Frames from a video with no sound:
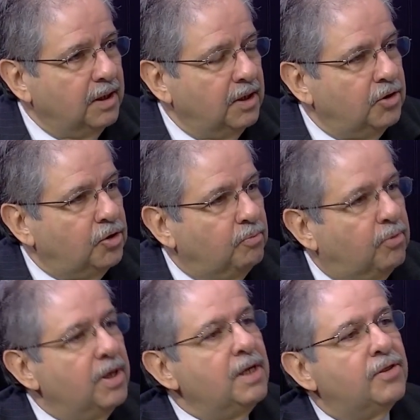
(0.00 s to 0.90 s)
to
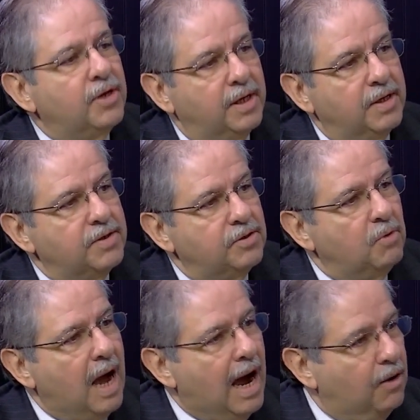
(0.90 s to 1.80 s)
bring things to
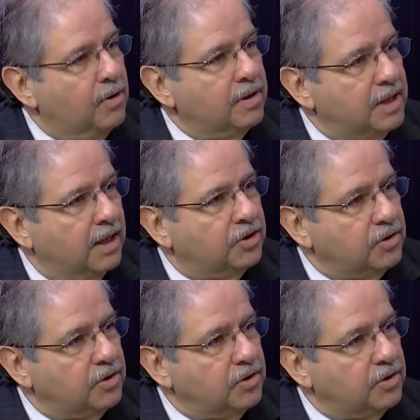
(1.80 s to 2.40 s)
our attention.